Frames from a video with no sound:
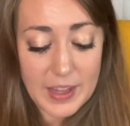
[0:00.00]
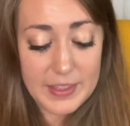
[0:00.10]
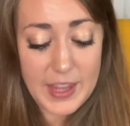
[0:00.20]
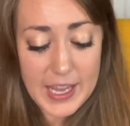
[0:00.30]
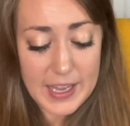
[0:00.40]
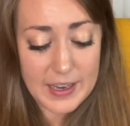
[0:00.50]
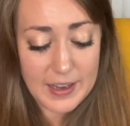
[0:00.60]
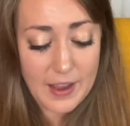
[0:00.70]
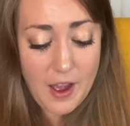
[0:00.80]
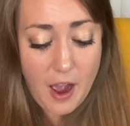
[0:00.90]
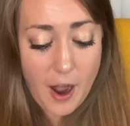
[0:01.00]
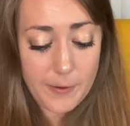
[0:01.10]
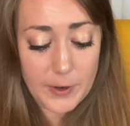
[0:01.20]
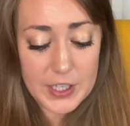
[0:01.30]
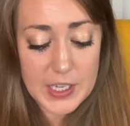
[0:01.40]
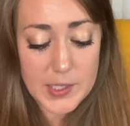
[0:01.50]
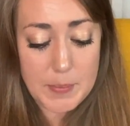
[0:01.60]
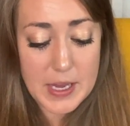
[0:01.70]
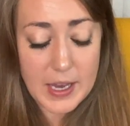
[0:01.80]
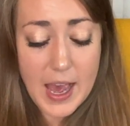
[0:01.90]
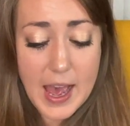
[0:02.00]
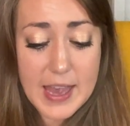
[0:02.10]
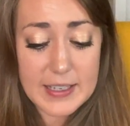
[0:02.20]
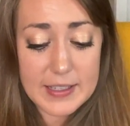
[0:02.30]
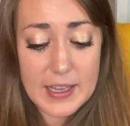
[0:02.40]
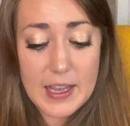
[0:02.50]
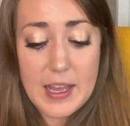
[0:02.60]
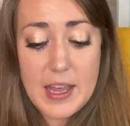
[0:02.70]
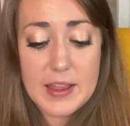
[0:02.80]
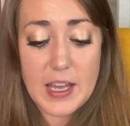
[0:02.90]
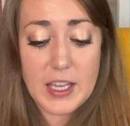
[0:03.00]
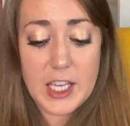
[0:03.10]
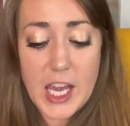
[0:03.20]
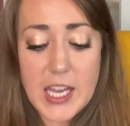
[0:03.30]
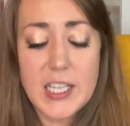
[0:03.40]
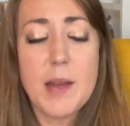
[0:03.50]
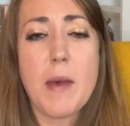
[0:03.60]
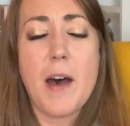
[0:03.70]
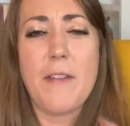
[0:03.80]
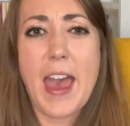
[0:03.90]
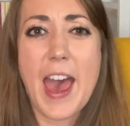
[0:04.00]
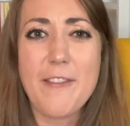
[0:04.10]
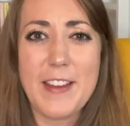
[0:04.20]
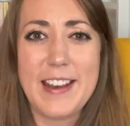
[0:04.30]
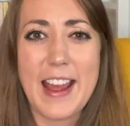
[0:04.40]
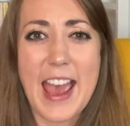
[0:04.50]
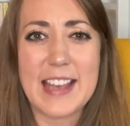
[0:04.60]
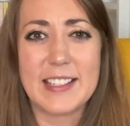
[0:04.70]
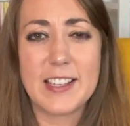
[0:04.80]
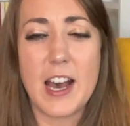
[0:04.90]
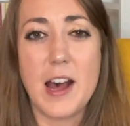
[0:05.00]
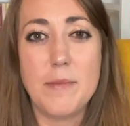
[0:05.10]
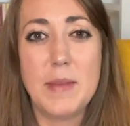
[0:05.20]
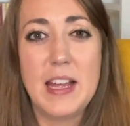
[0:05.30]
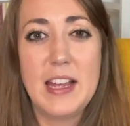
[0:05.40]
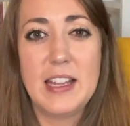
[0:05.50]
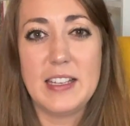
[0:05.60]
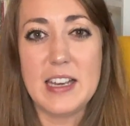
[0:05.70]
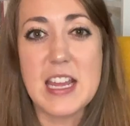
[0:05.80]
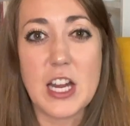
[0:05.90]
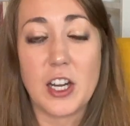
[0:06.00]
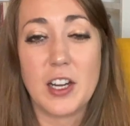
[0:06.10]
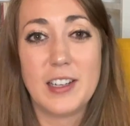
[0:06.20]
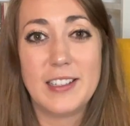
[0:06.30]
Then our verse says, because the kingdom of heaven has come near.